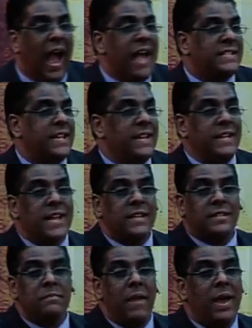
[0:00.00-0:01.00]
I said, it
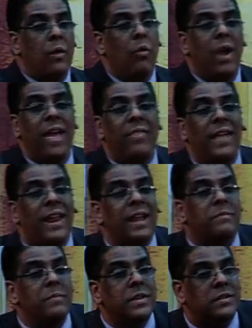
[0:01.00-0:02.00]
doesn't matter where they
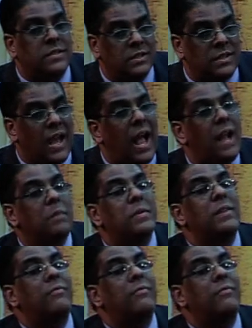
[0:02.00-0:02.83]
let me sit, I'll be